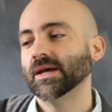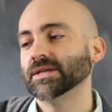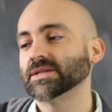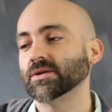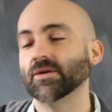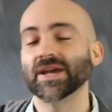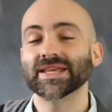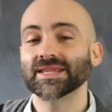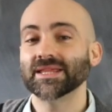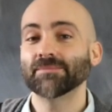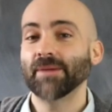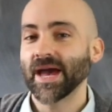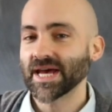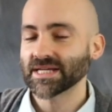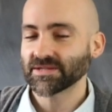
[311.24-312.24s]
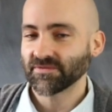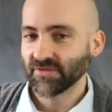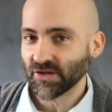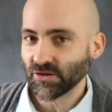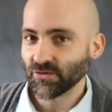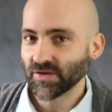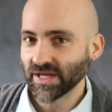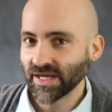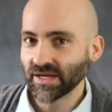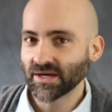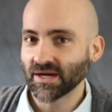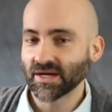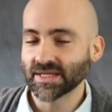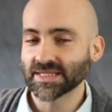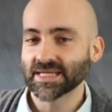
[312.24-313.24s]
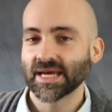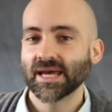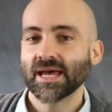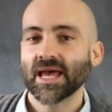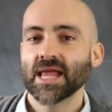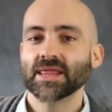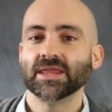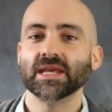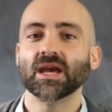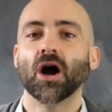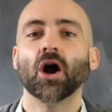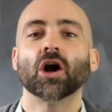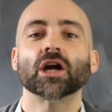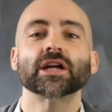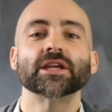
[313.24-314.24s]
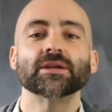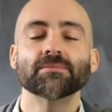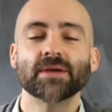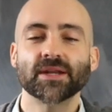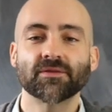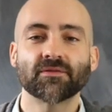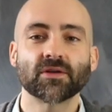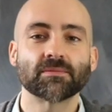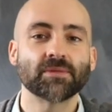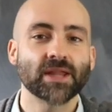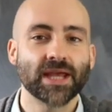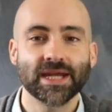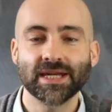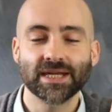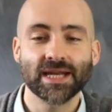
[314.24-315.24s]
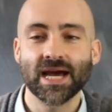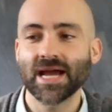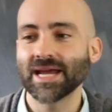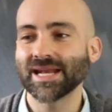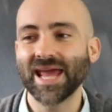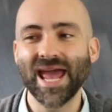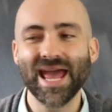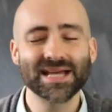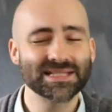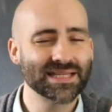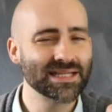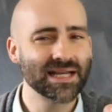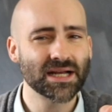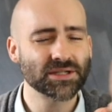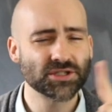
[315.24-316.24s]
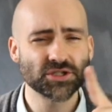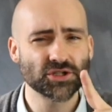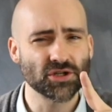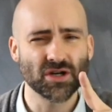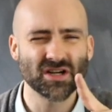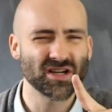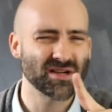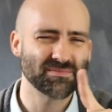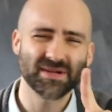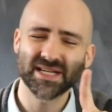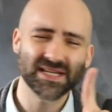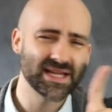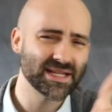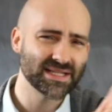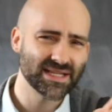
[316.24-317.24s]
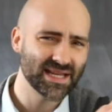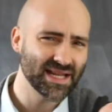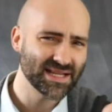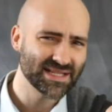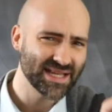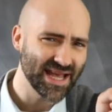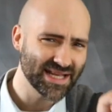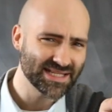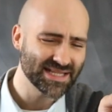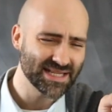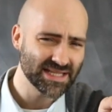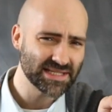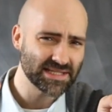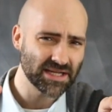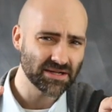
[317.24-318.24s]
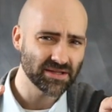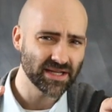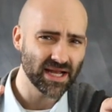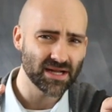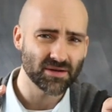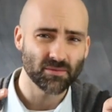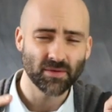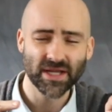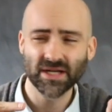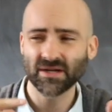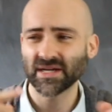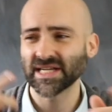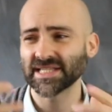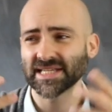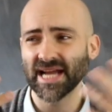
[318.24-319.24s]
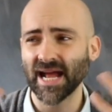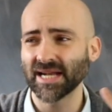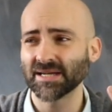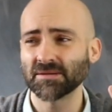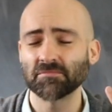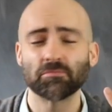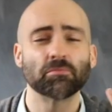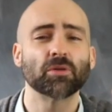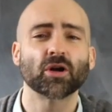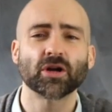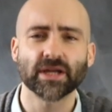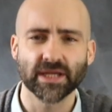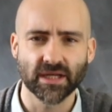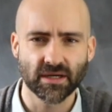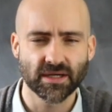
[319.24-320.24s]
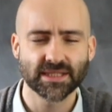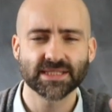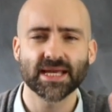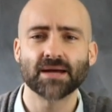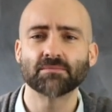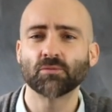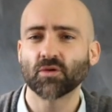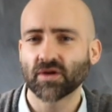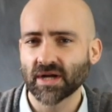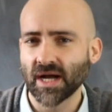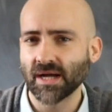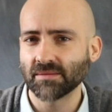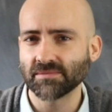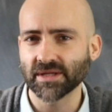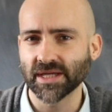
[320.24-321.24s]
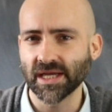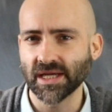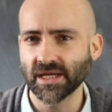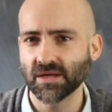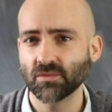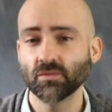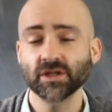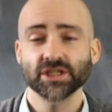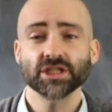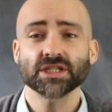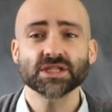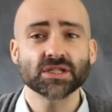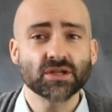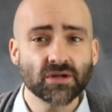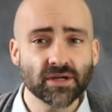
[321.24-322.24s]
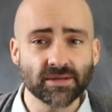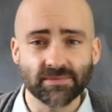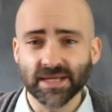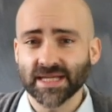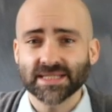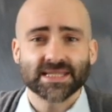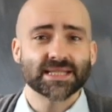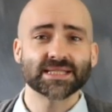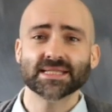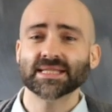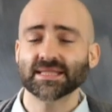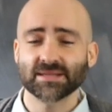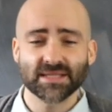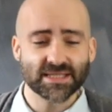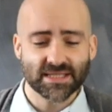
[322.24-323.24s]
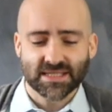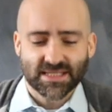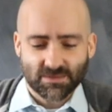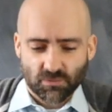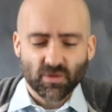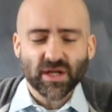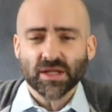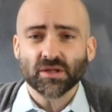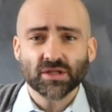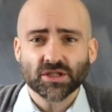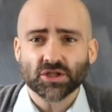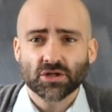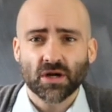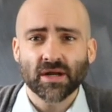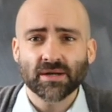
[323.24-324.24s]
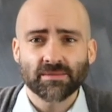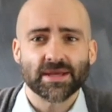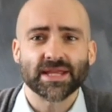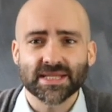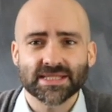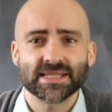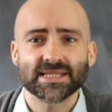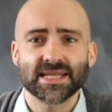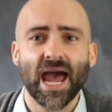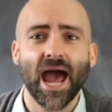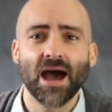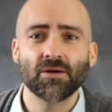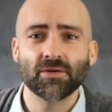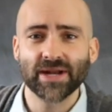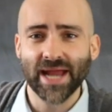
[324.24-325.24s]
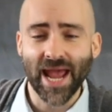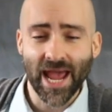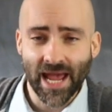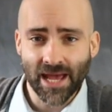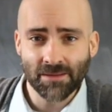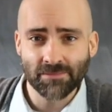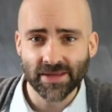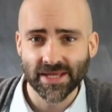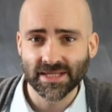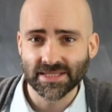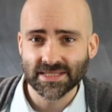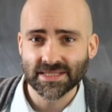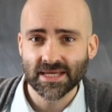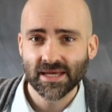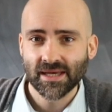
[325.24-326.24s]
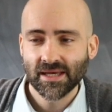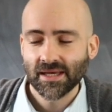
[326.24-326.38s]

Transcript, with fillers: So in the past few years, the argument for Planet Nine hasn't gotten stronger, but it hasn't necessarily gotten weaker. It's gotten murkier. It's gotten more complicated, which is good because this is real astronomy. This is how it happens.